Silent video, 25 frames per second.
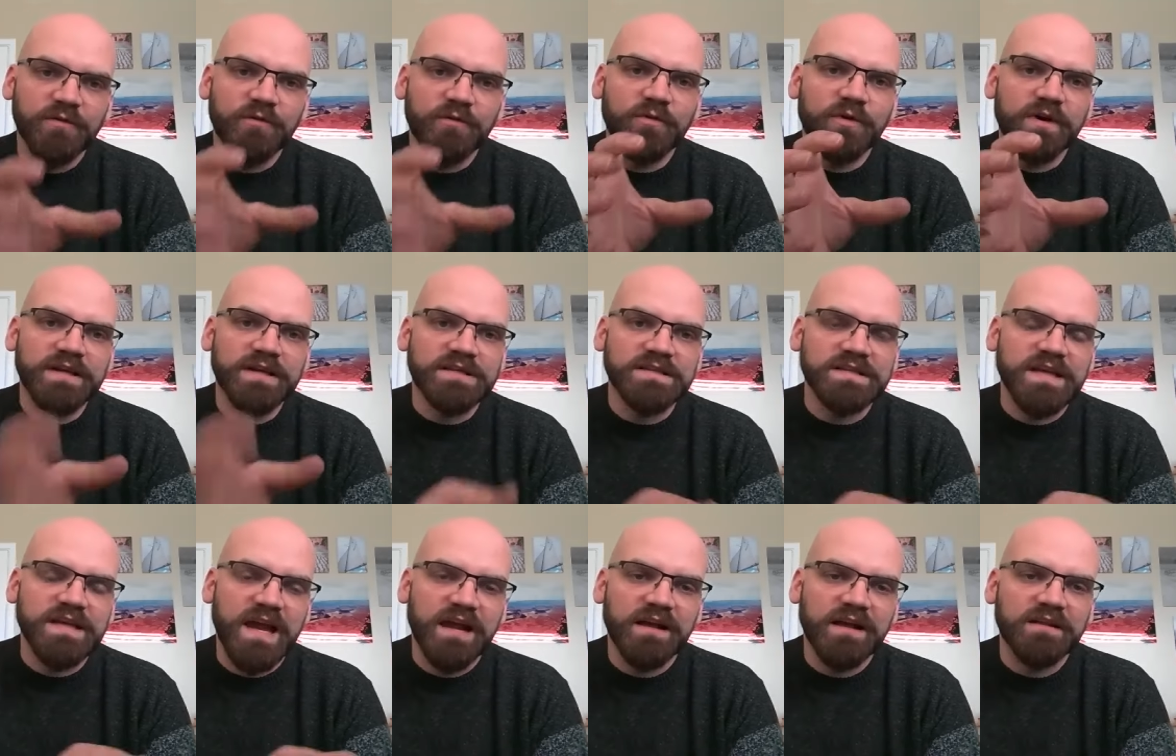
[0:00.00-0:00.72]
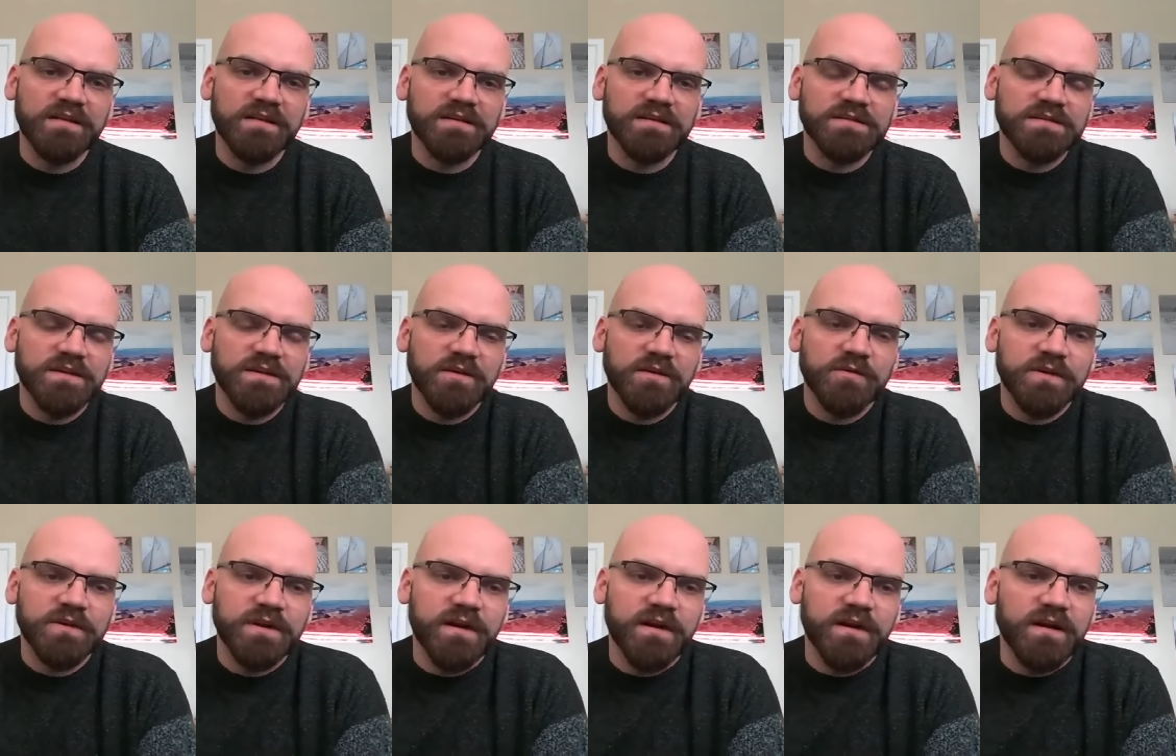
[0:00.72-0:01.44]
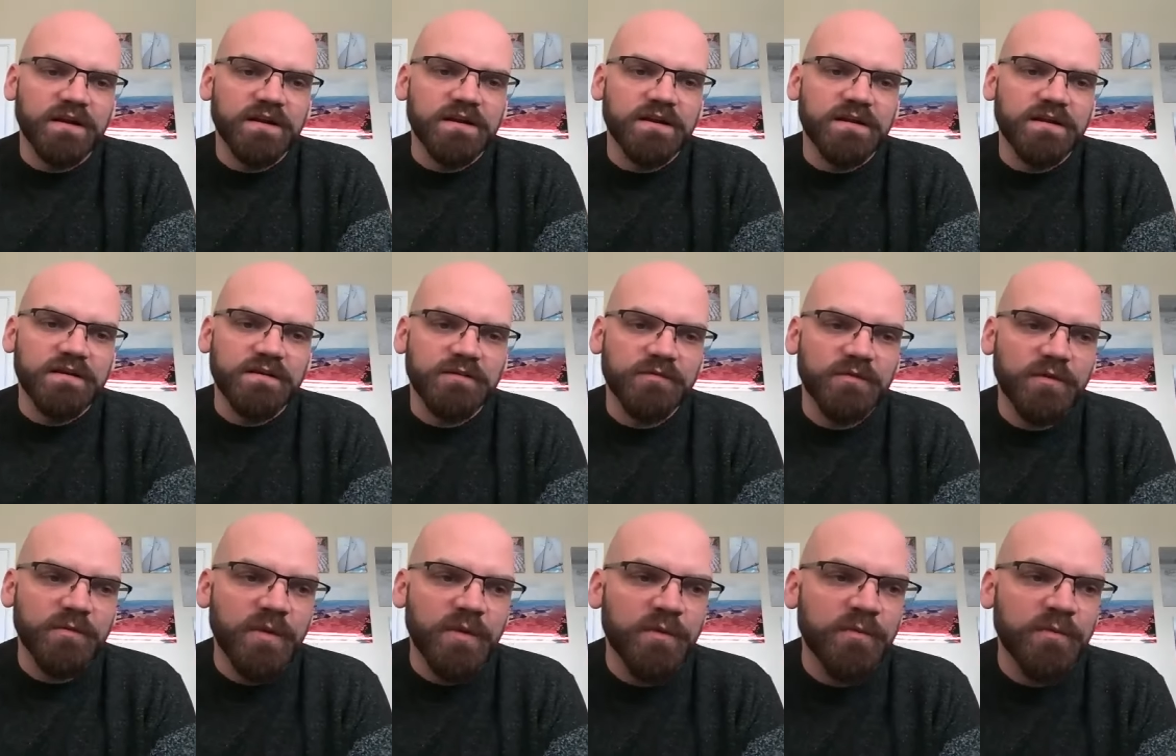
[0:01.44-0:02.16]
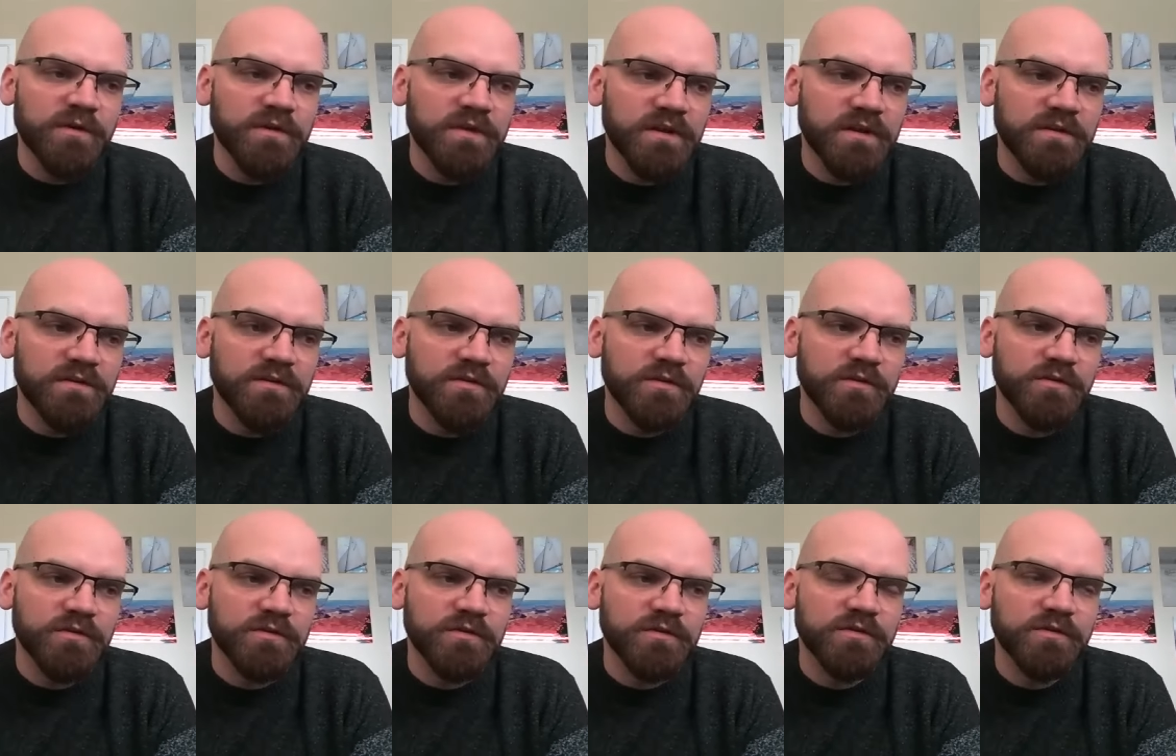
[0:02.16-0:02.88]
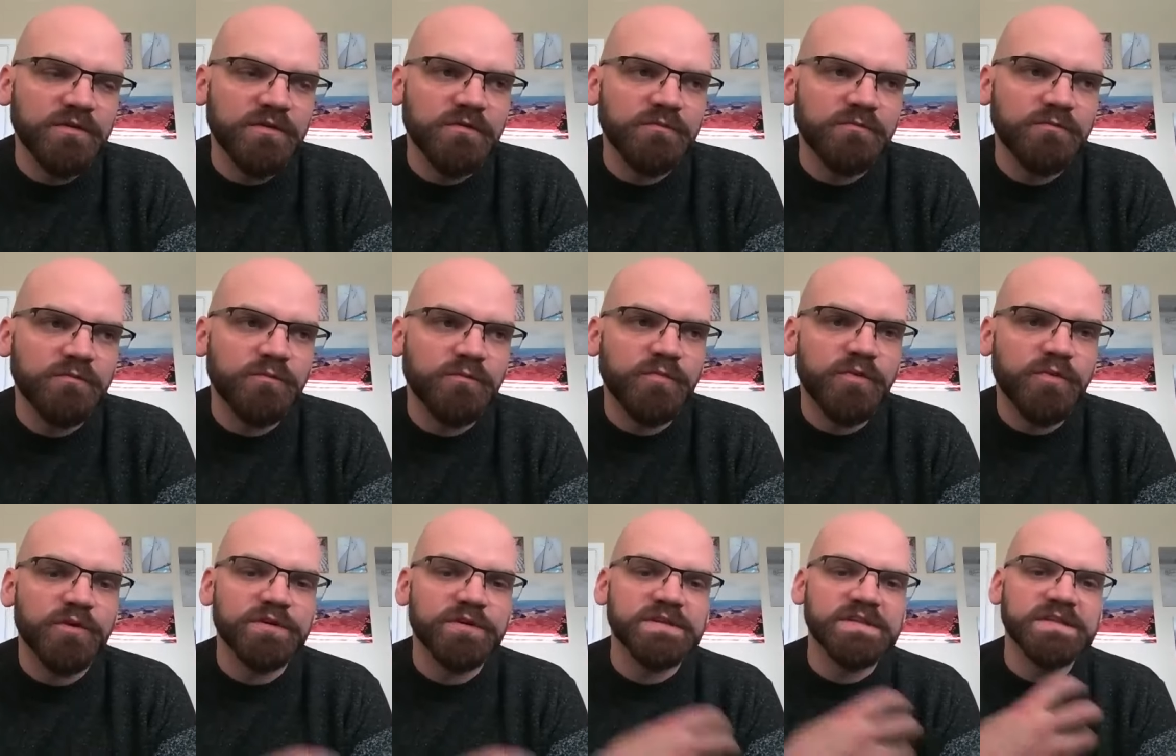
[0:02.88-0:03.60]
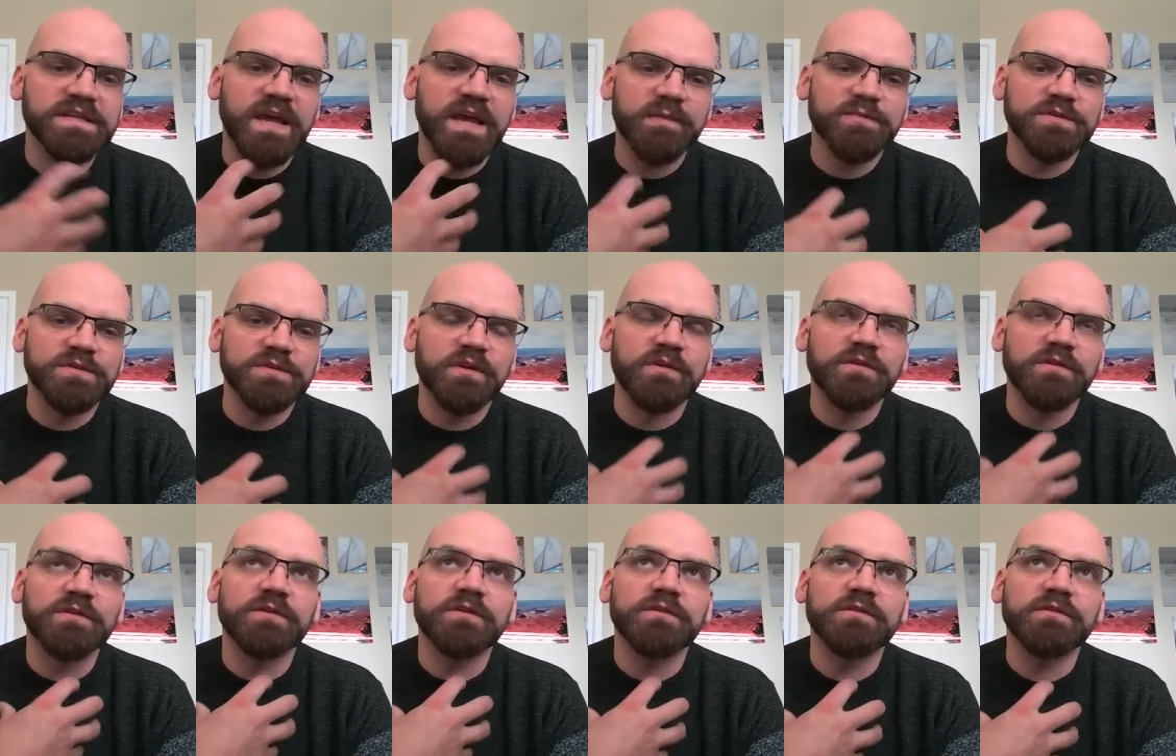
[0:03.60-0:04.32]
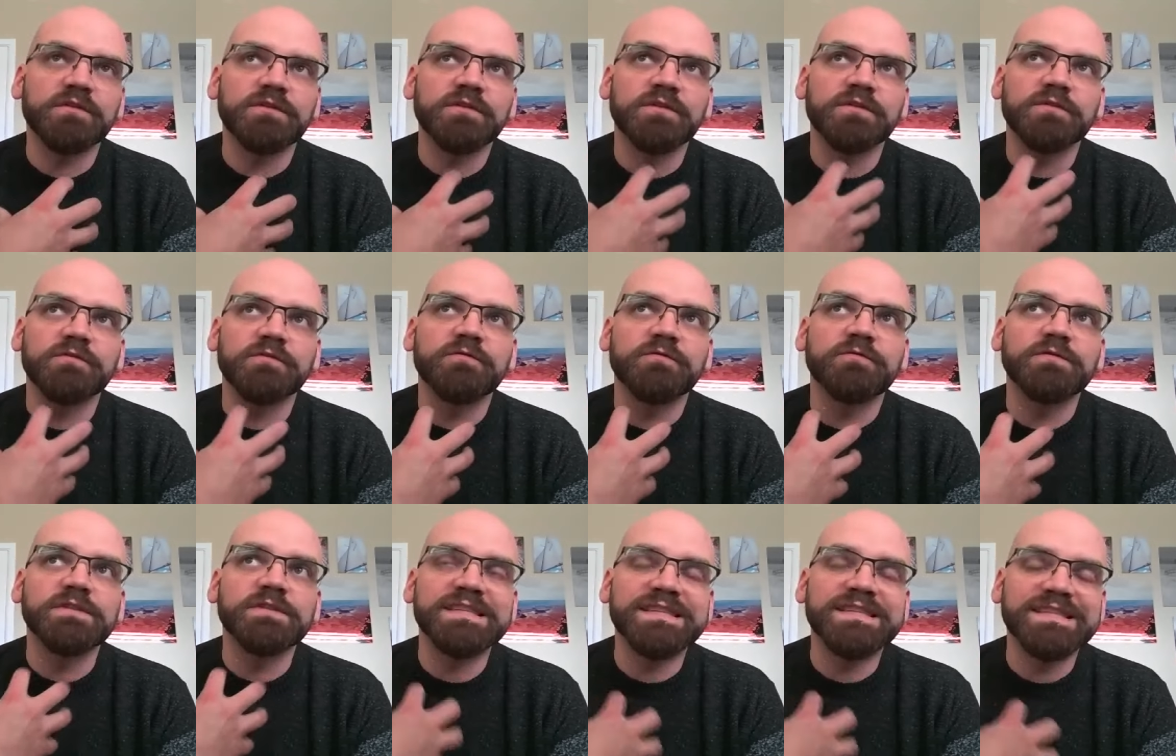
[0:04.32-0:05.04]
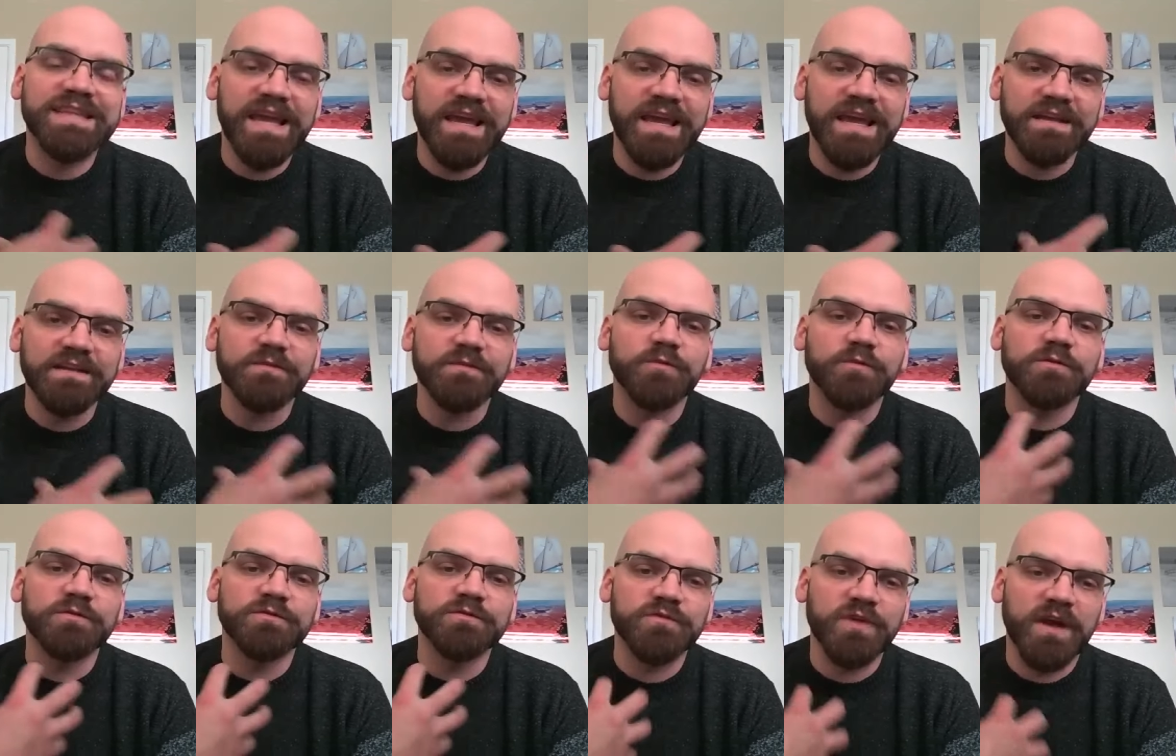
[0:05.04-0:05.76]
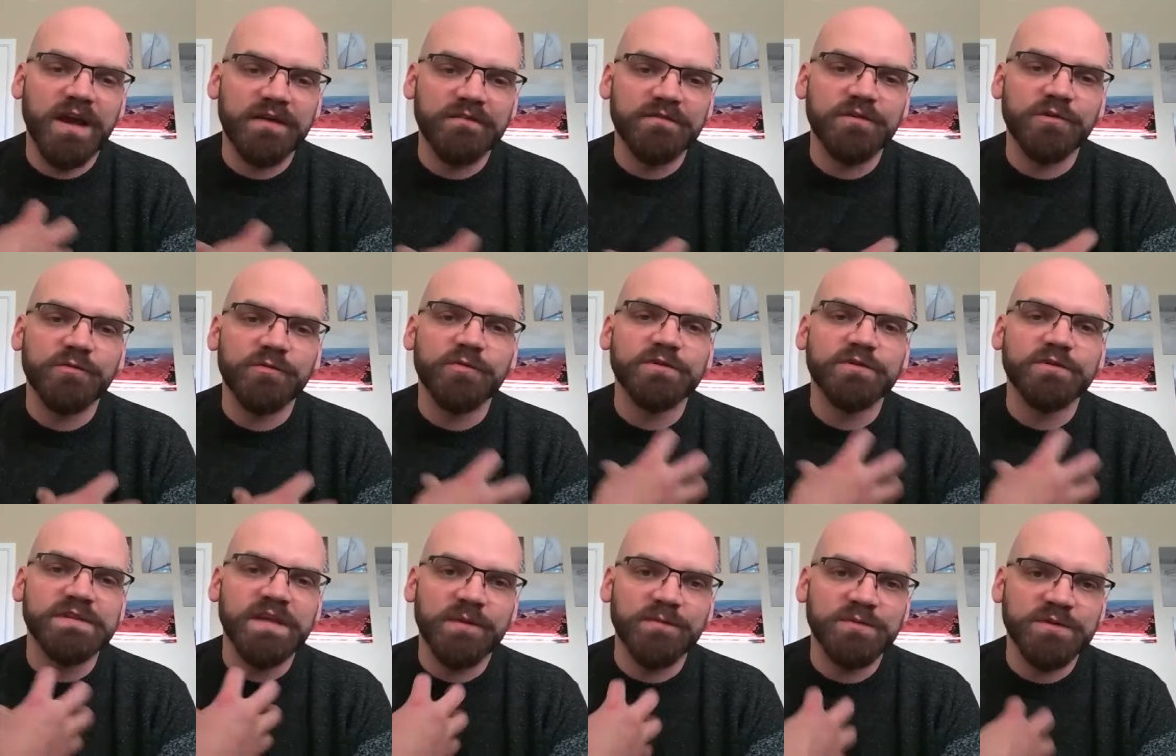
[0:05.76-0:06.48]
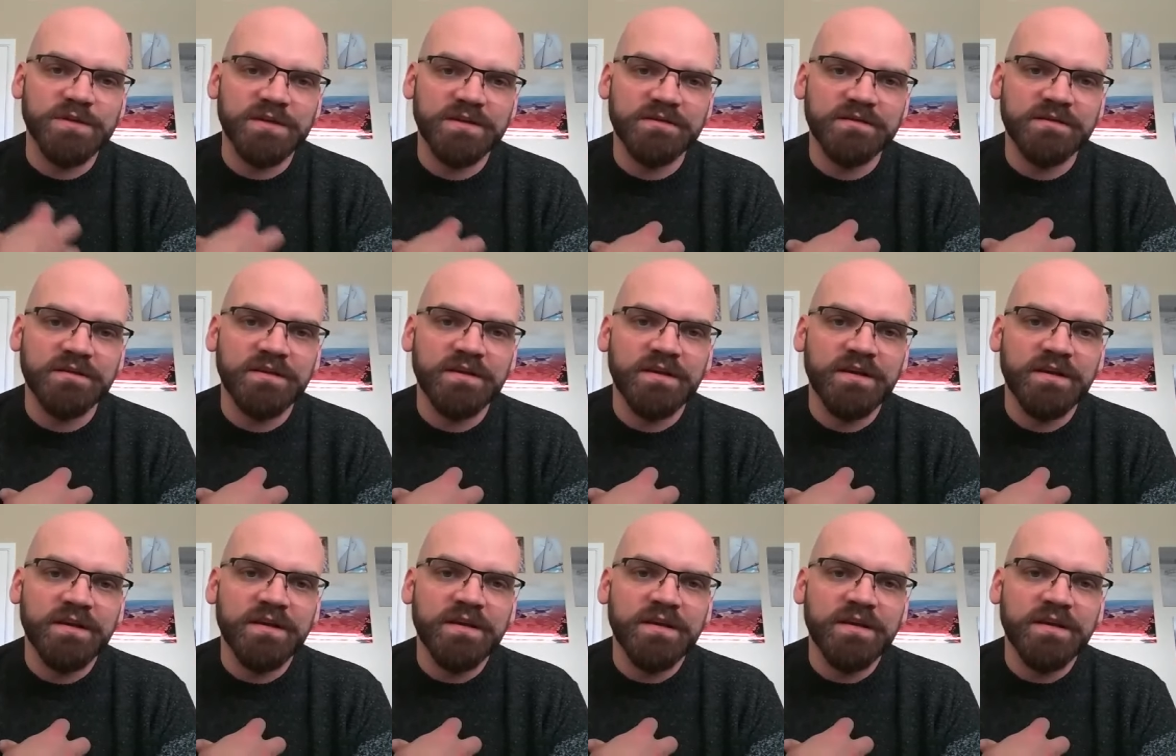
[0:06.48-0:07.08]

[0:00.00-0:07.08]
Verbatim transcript: what exactly is going on here remember that your your perception or your your state will drive your perception